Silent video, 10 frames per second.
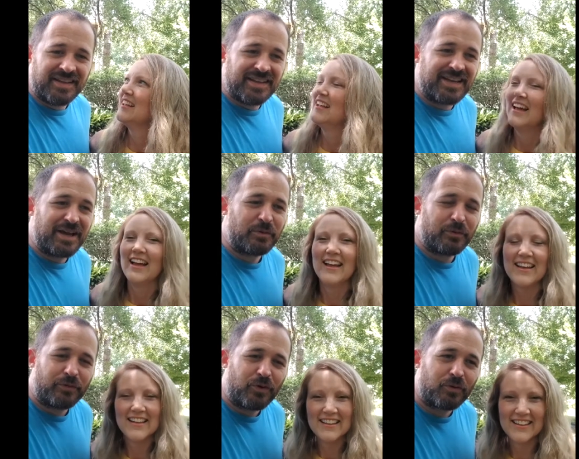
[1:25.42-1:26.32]
Speaker 1: the day
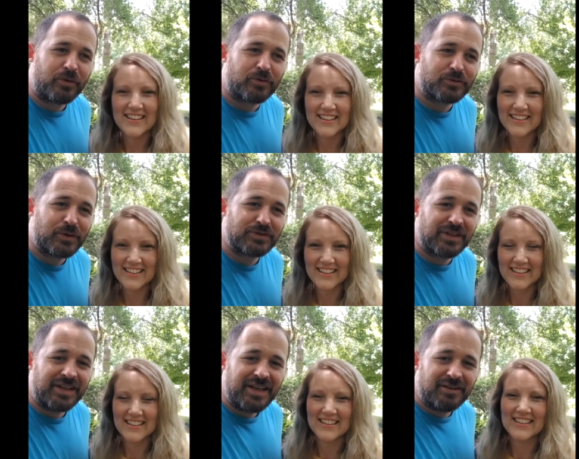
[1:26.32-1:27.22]
before we were supposed to
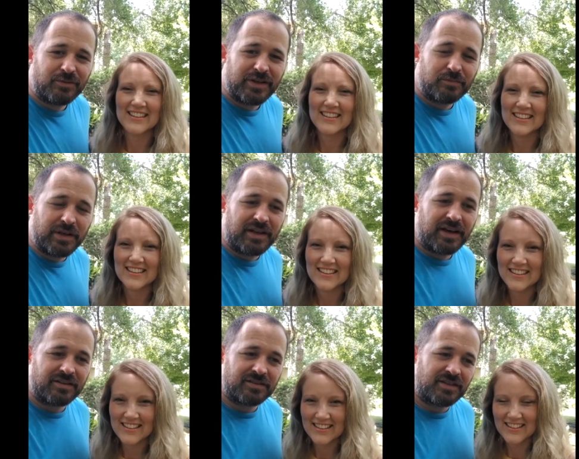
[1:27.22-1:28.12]
leave, we had been
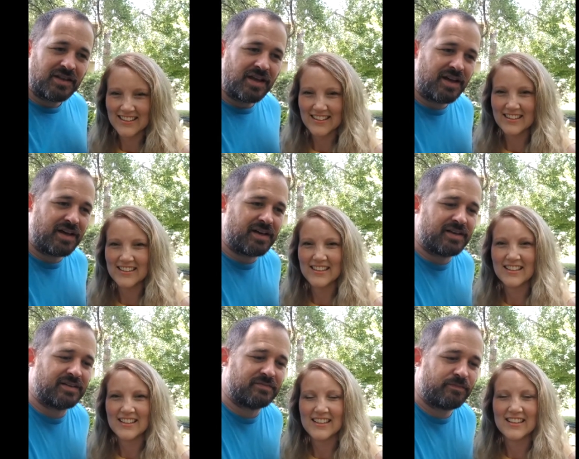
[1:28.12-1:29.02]
down
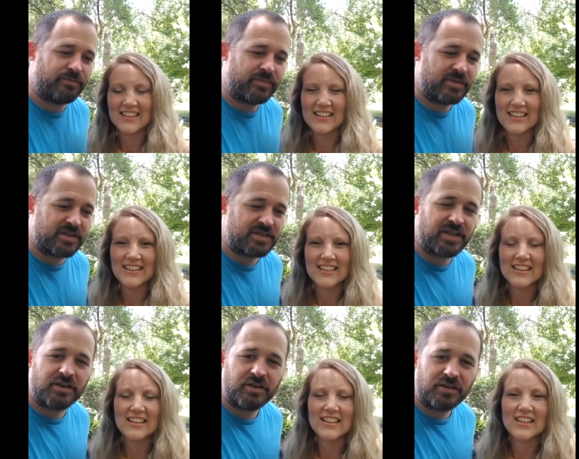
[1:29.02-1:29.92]
uh, to see
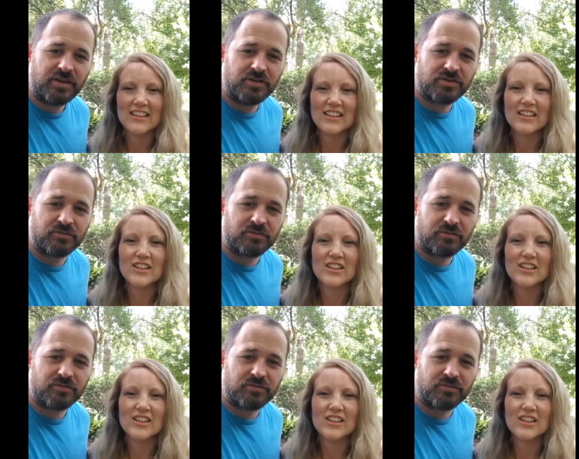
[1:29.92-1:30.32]
the Houston